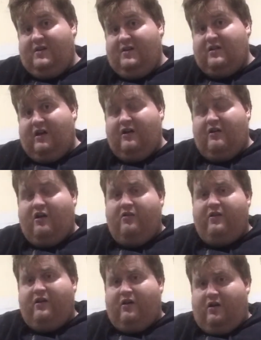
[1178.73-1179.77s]
So
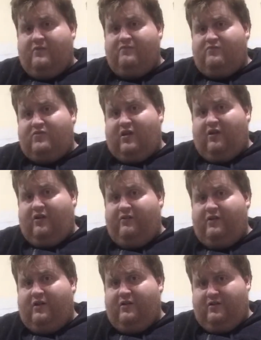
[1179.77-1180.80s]
early
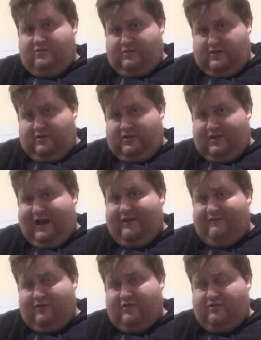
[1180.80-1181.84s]
on in the day
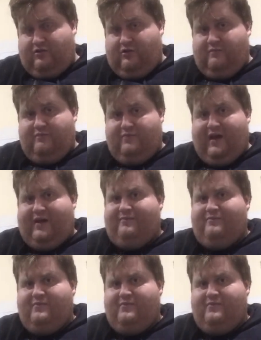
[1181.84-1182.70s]
of YouTube, that